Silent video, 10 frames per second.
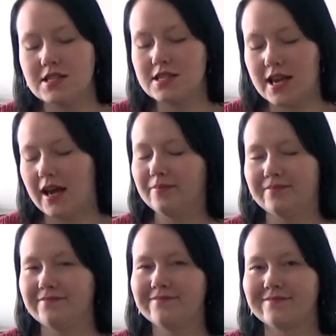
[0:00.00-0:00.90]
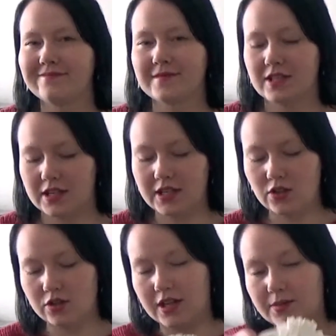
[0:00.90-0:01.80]
Yeah, knit
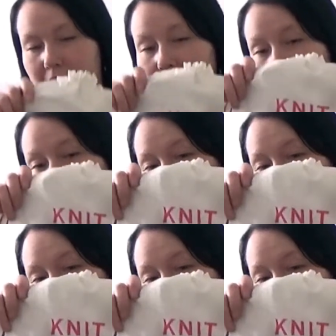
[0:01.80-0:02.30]
all night back